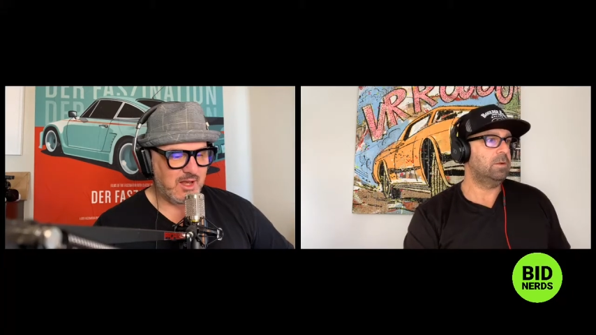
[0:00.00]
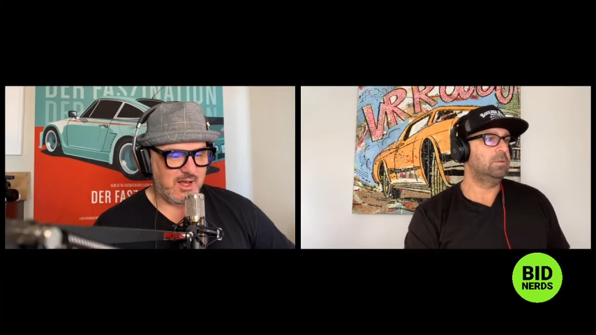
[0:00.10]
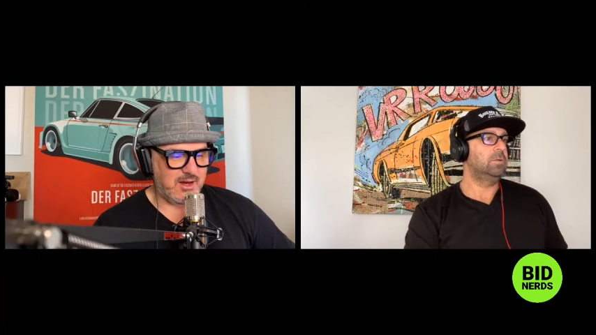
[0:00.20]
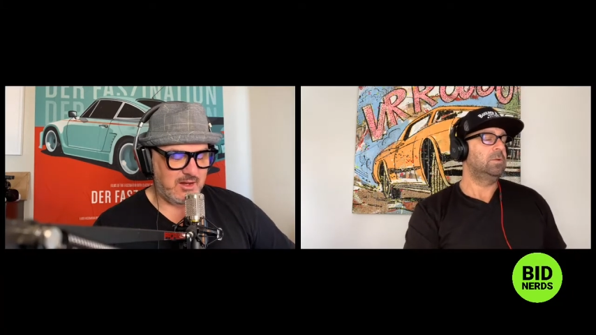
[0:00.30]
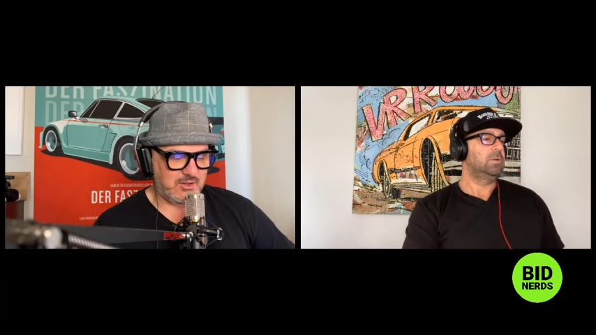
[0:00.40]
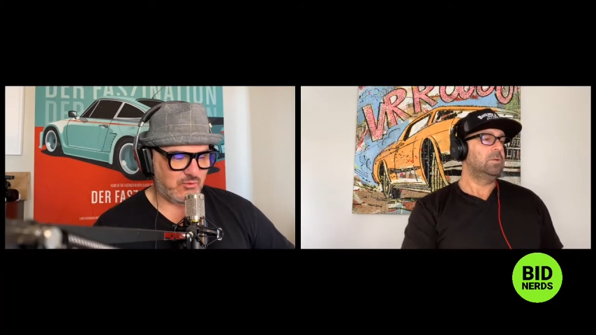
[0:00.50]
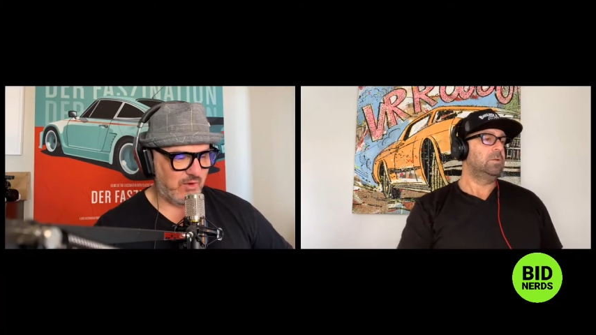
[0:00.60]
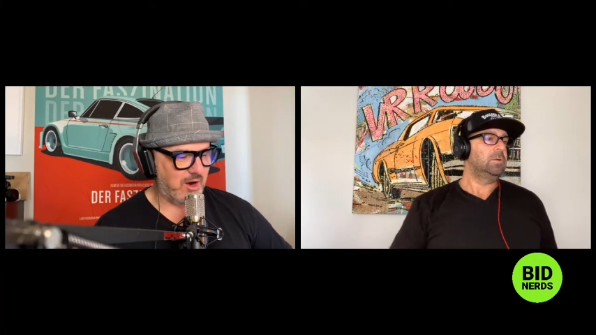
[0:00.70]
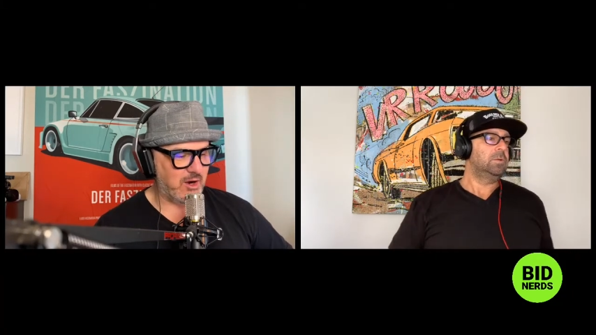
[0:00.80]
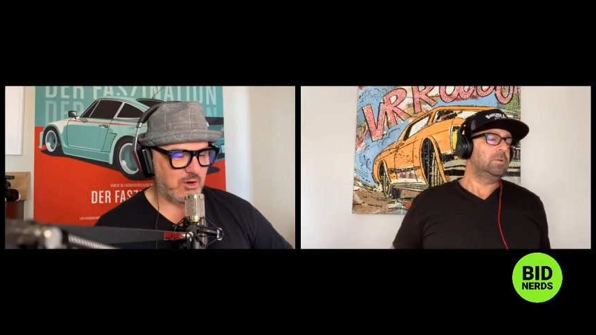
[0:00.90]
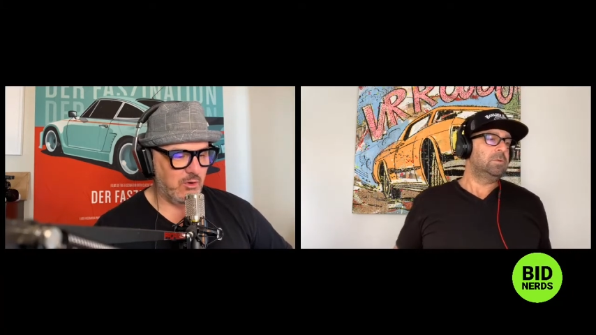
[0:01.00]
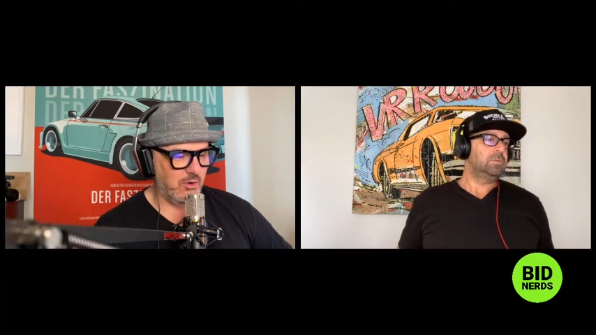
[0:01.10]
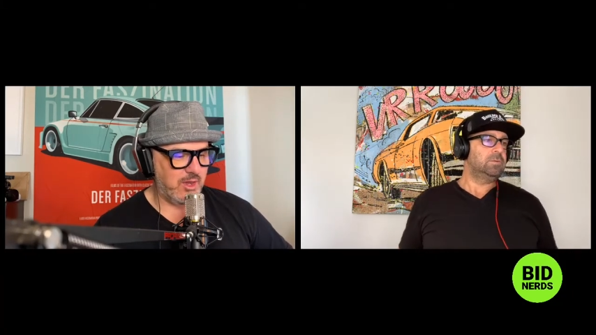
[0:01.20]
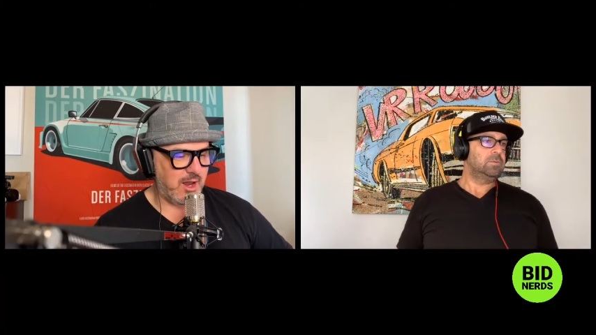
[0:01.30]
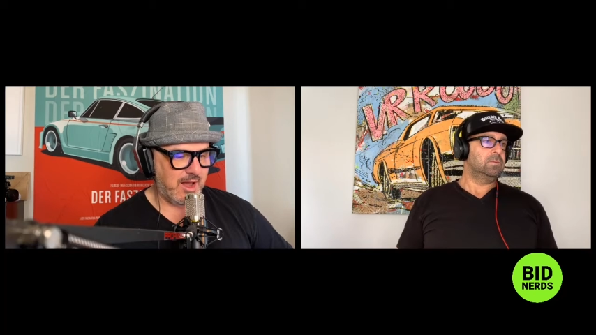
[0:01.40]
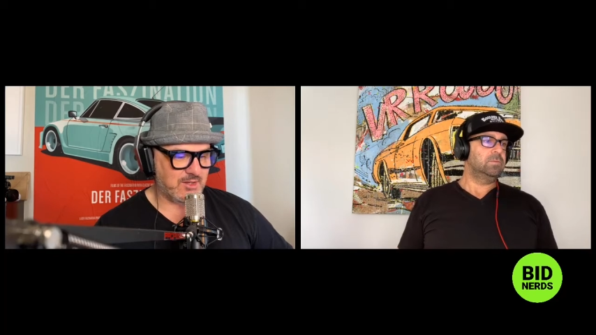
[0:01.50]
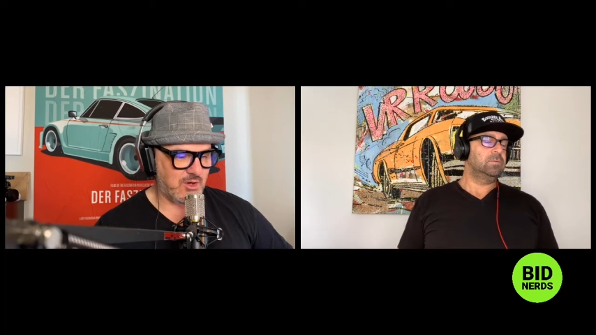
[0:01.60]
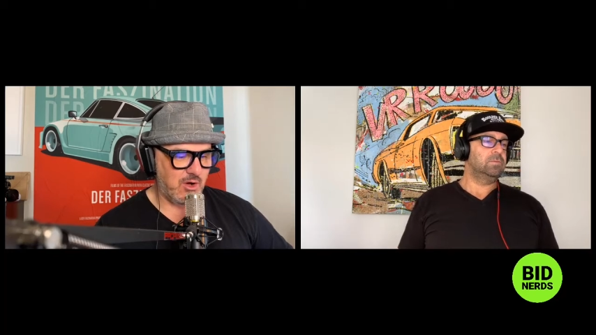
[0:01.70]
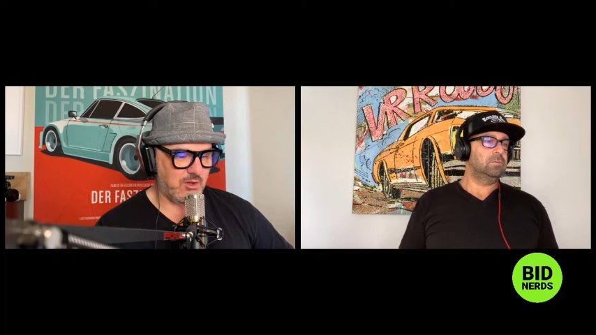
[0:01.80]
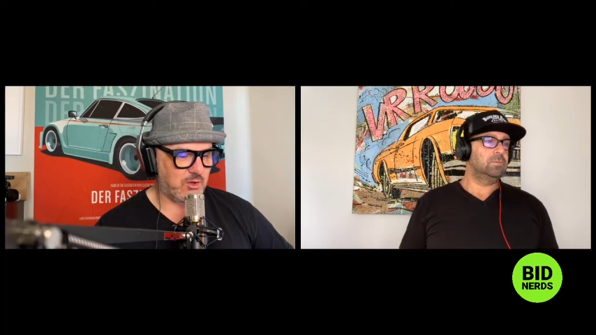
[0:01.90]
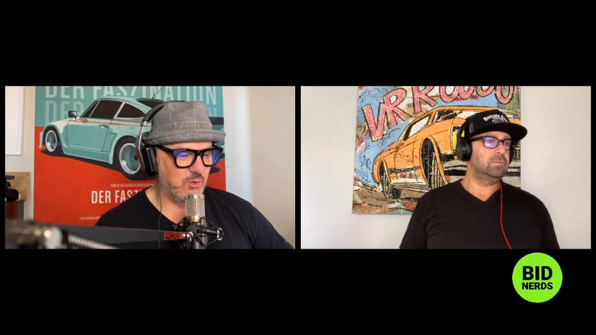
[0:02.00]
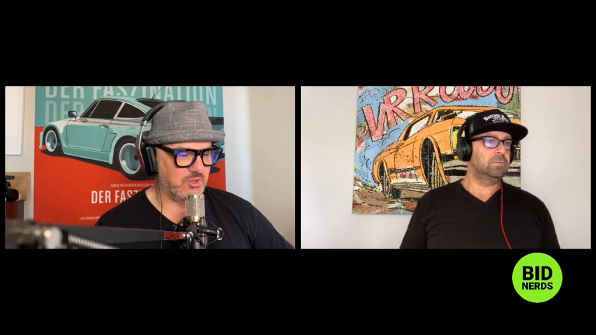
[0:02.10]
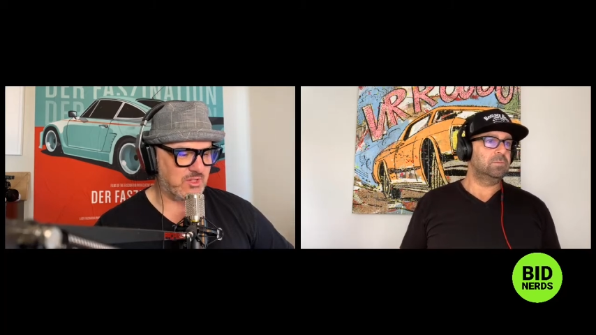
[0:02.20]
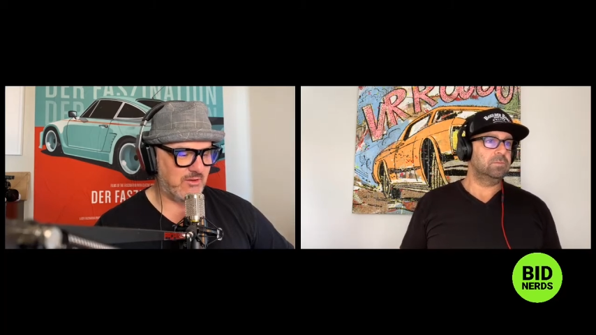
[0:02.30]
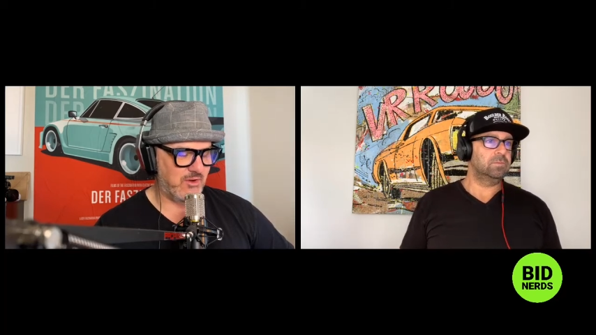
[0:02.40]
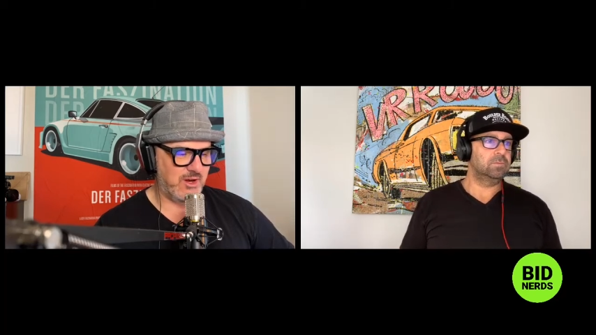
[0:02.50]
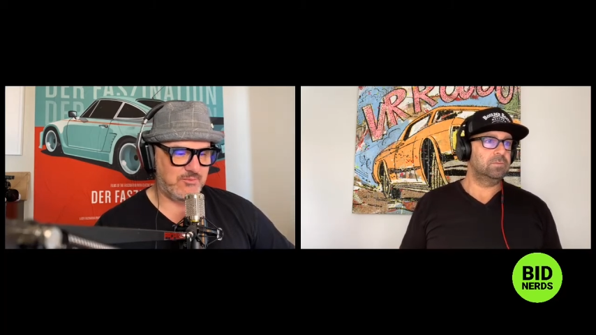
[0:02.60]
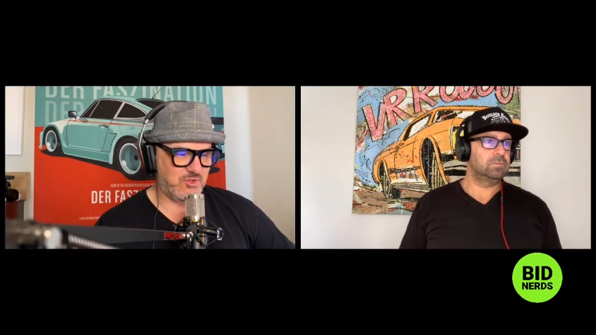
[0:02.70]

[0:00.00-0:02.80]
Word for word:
Speaker 1: and it's very cool that it has all the cool stuff on it.